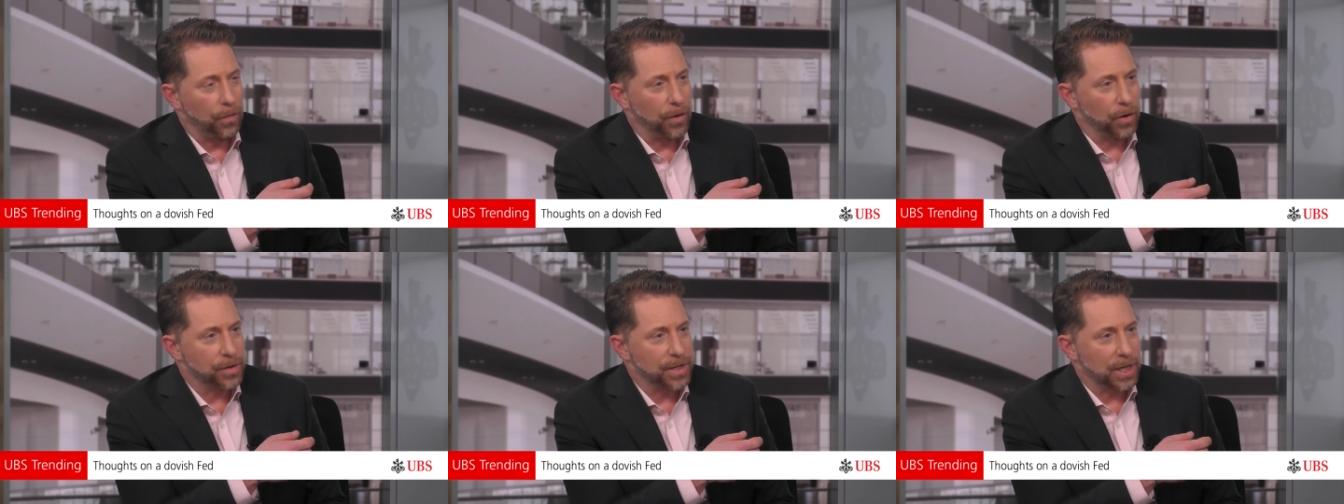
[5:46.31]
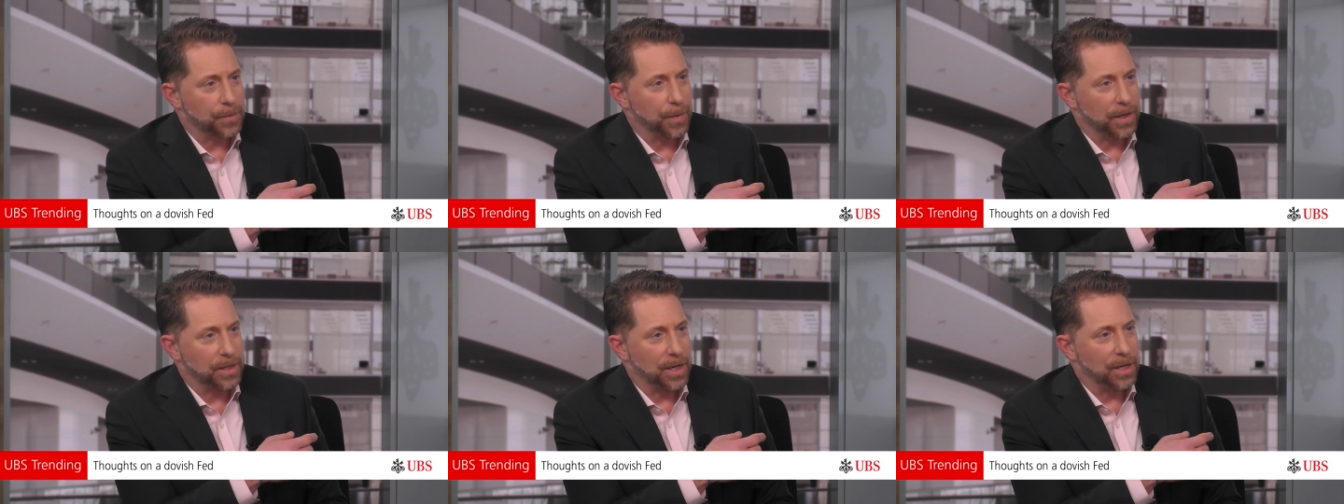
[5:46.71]
there's
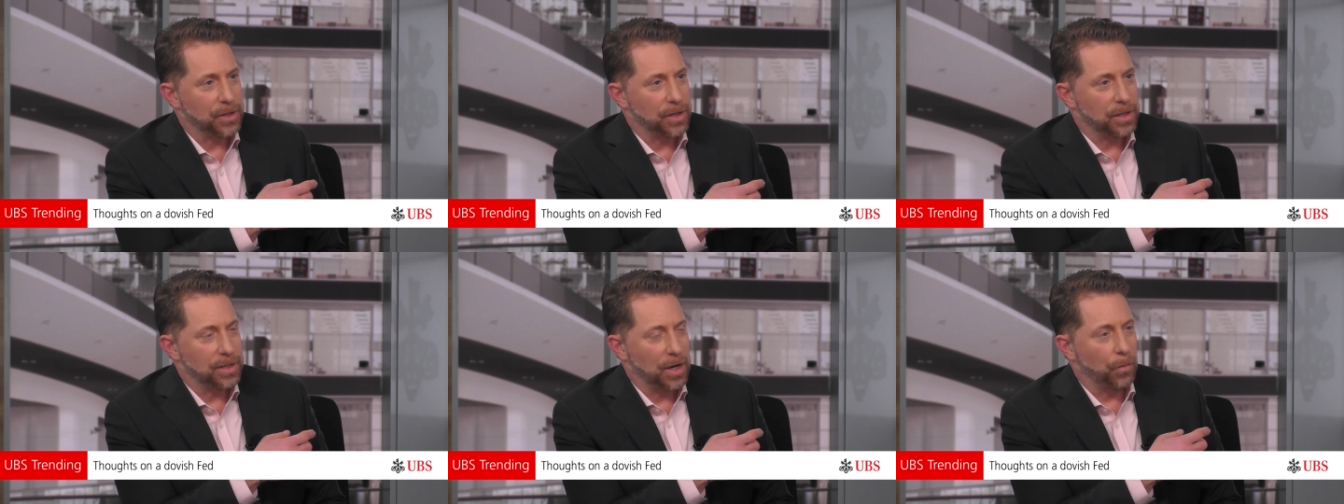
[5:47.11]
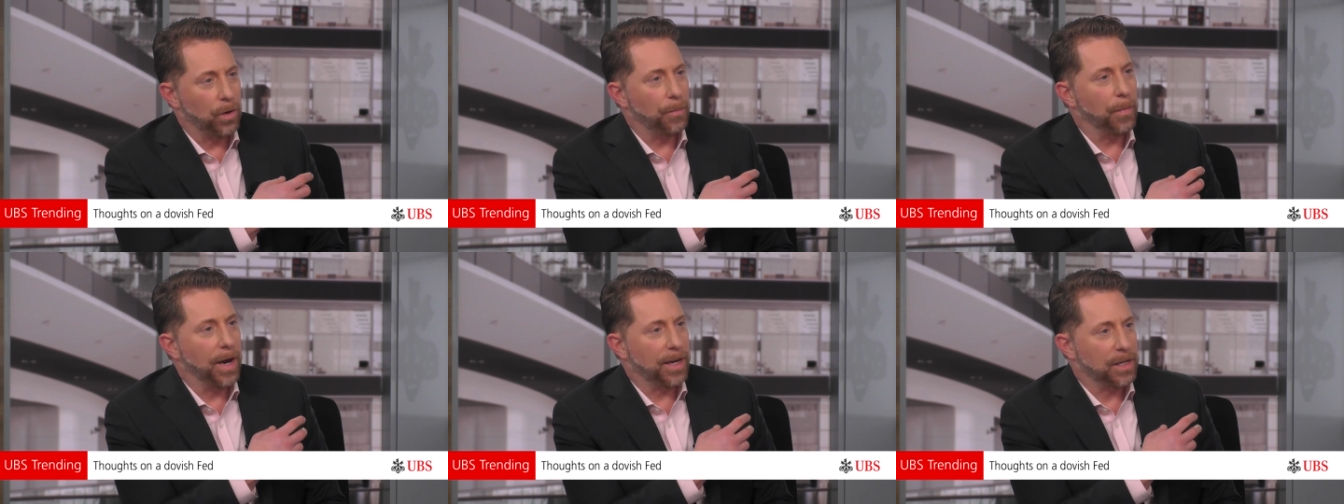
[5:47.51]
expectations that we
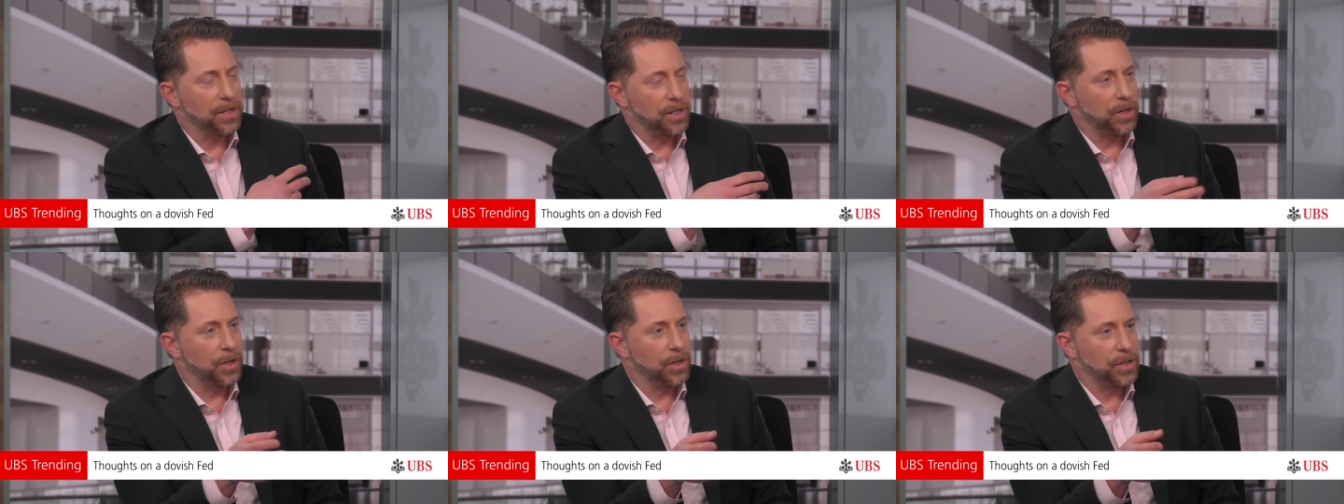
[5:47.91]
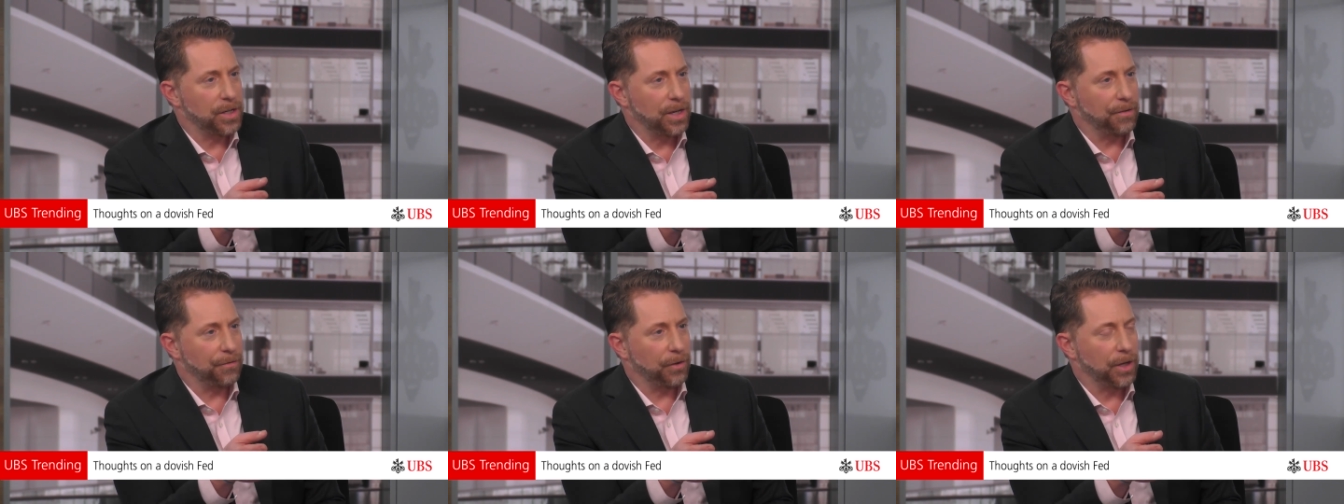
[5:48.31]
might continue to
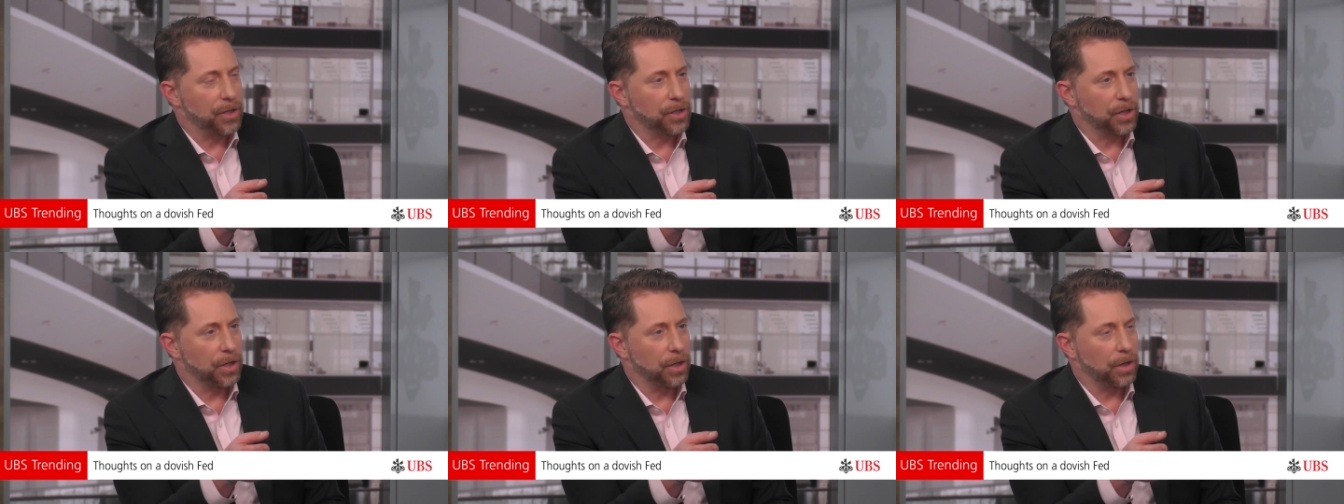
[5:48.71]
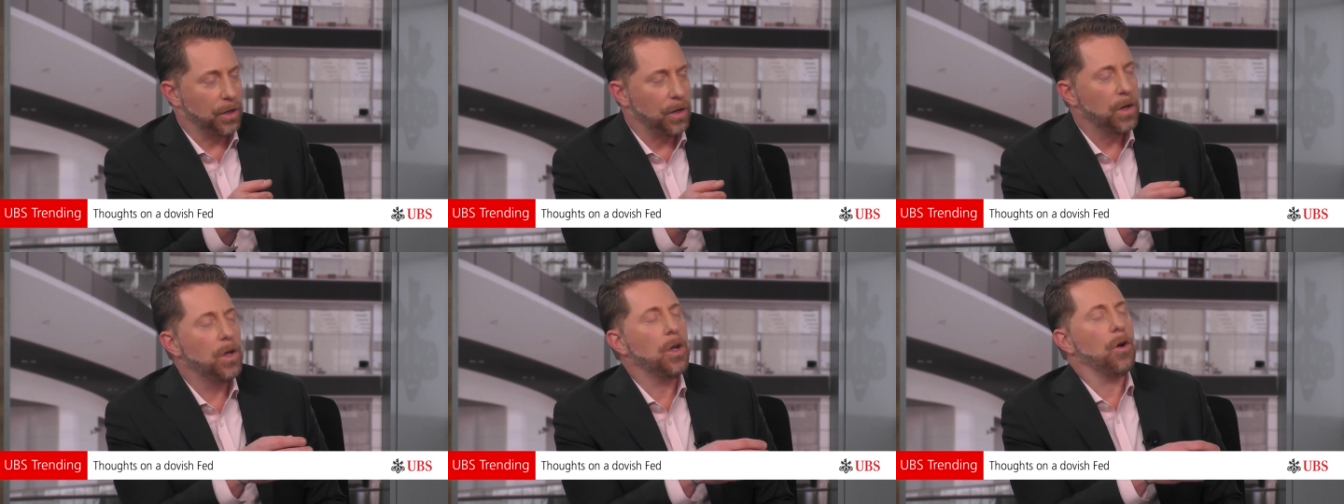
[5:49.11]
see
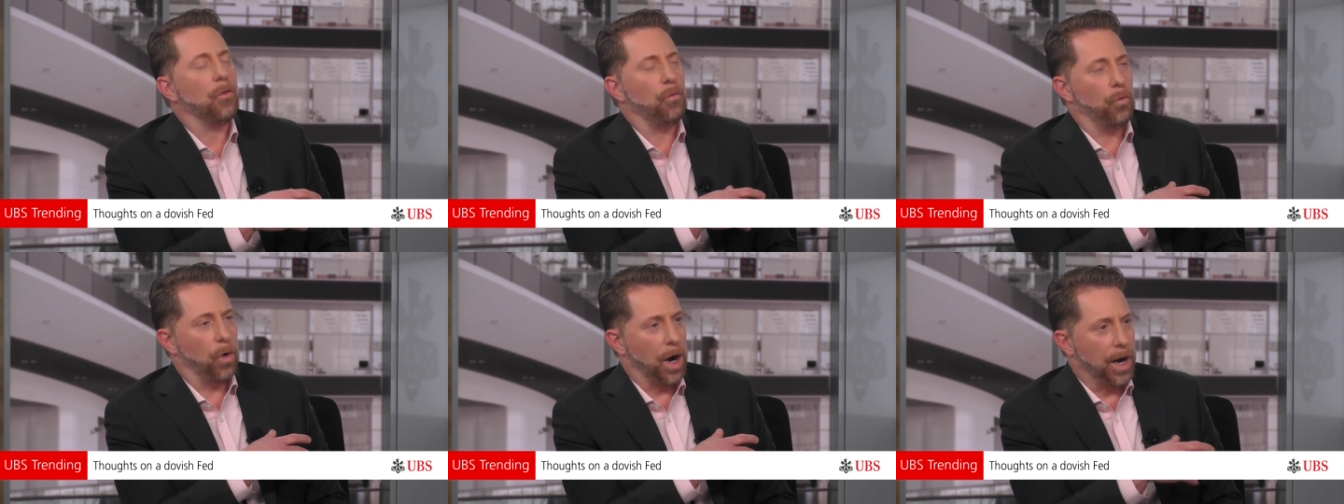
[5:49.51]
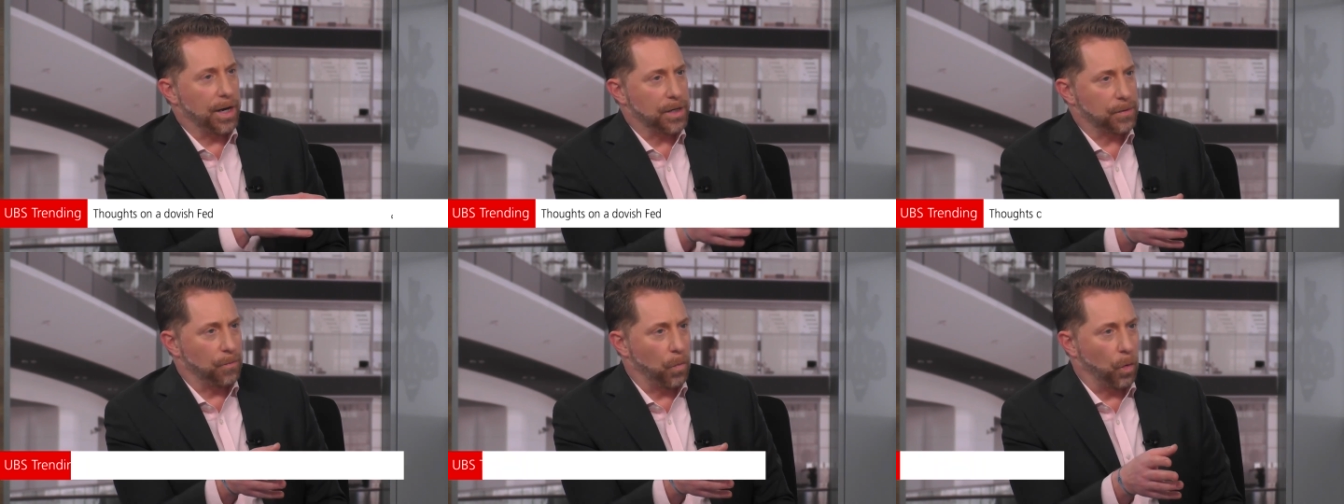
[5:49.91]
inflation
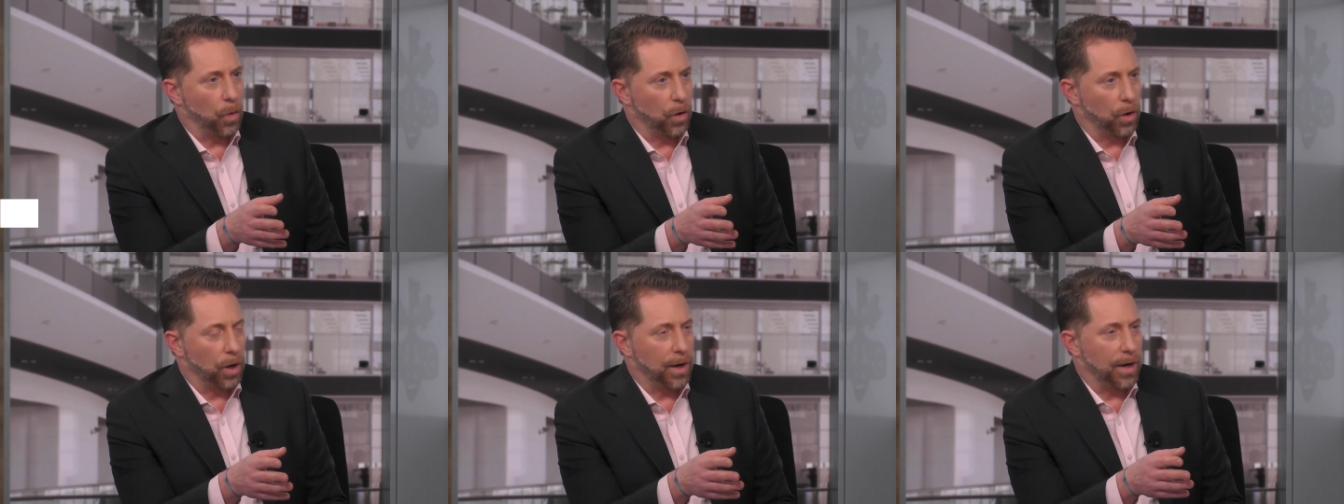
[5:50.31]
rise more,